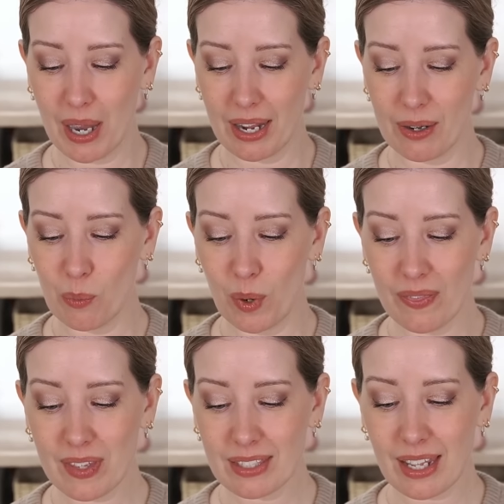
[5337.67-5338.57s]
but
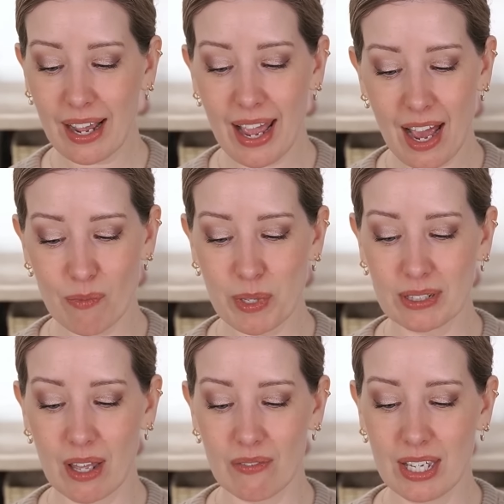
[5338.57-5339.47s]
one thing that I have
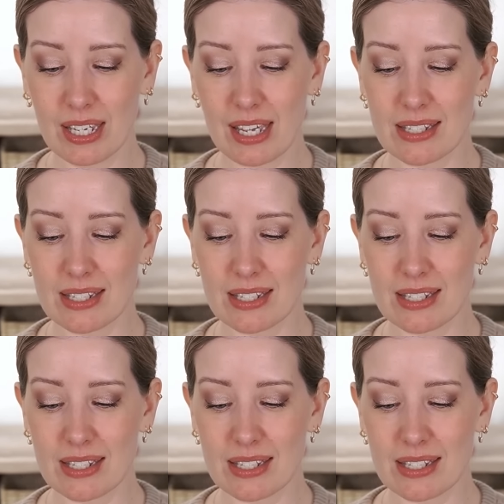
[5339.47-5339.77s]
been loving